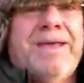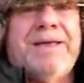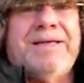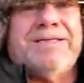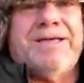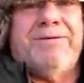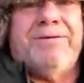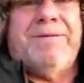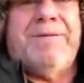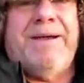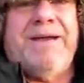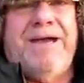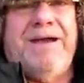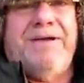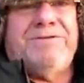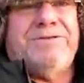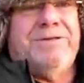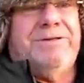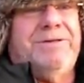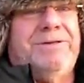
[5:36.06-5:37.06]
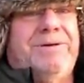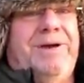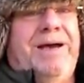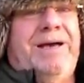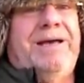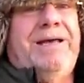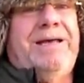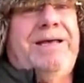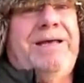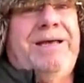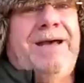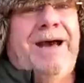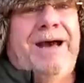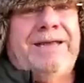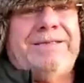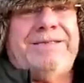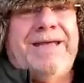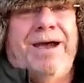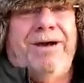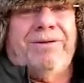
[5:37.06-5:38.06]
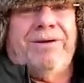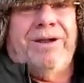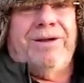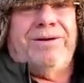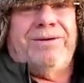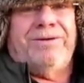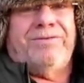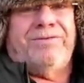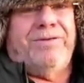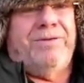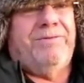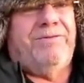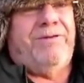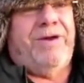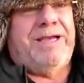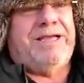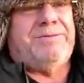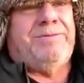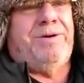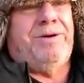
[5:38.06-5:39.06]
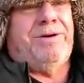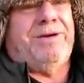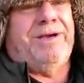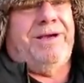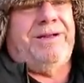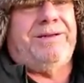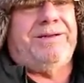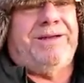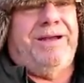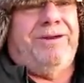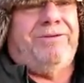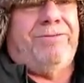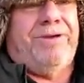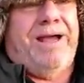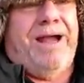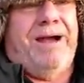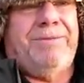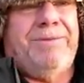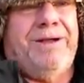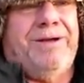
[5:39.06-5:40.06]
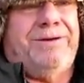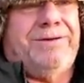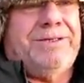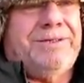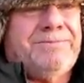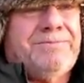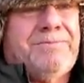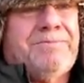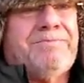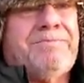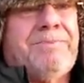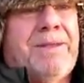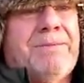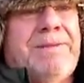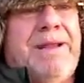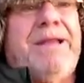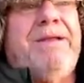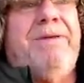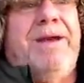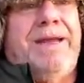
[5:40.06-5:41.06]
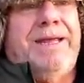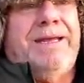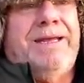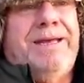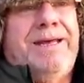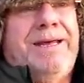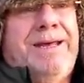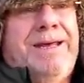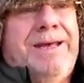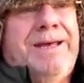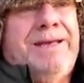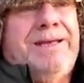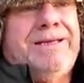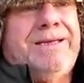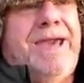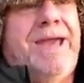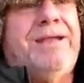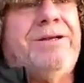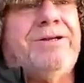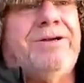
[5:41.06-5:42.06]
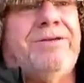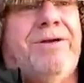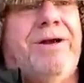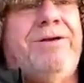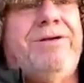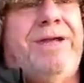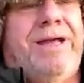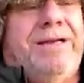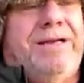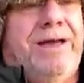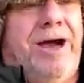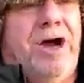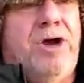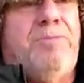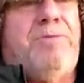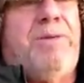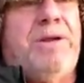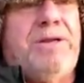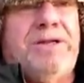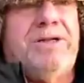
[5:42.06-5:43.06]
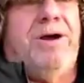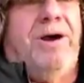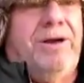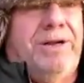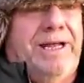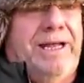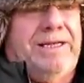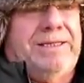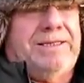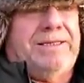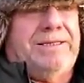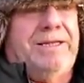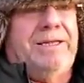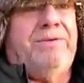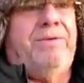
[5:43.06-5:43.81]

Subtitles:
So we may have to download from Facebook and re-upload. But anyway, Ken Cronin, open and honest.